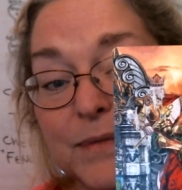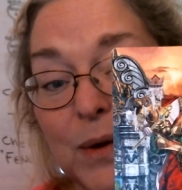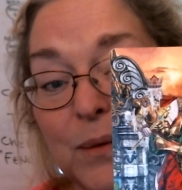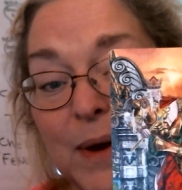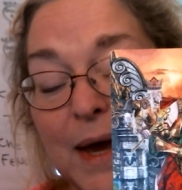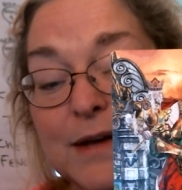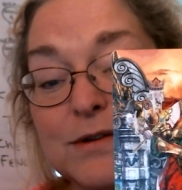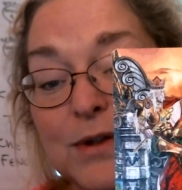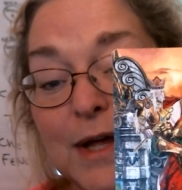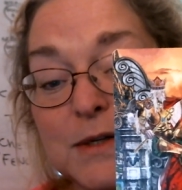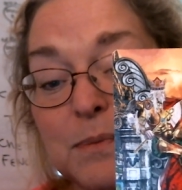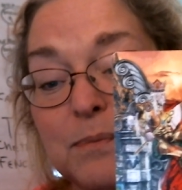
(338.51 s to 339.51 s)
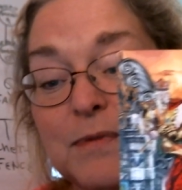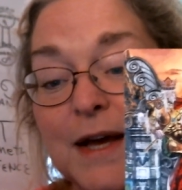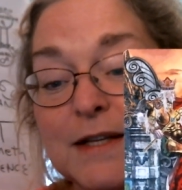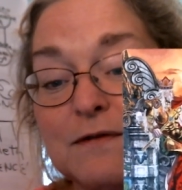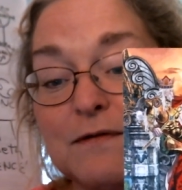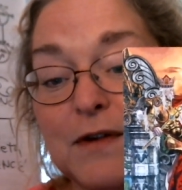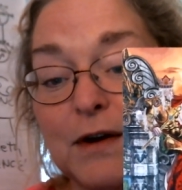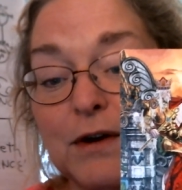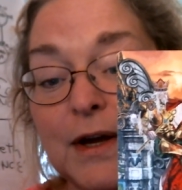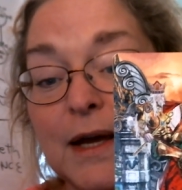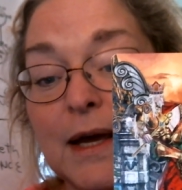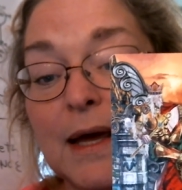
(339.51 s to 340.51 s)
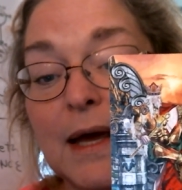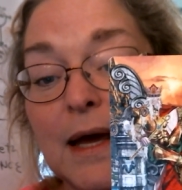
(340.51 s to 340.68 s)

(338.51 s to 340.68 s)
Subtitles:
Okay, so that's very,